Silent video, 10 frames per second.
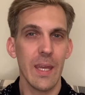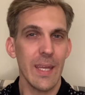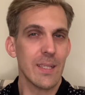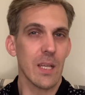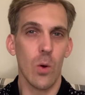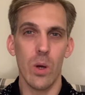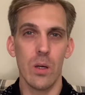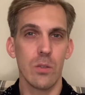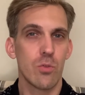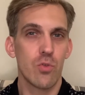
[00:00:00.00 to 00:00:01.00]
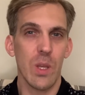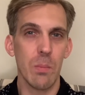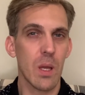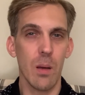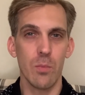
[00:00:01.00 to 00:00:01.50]
It's our dream
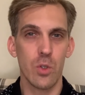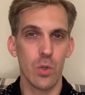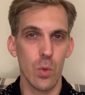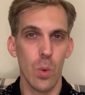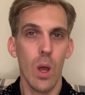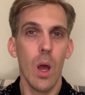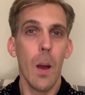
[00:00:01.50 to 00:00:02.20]
come true.